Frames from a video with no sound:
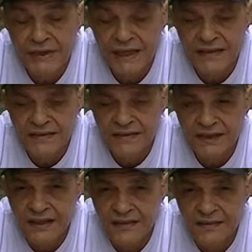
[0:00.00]
United
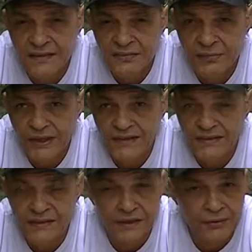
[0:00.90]
States, this price
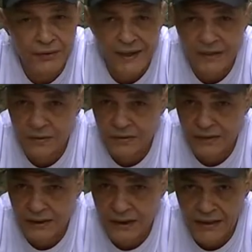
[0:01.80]
is incredible.
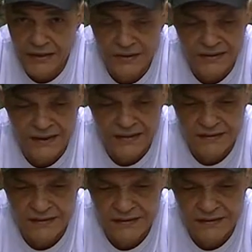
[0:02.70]
I know that.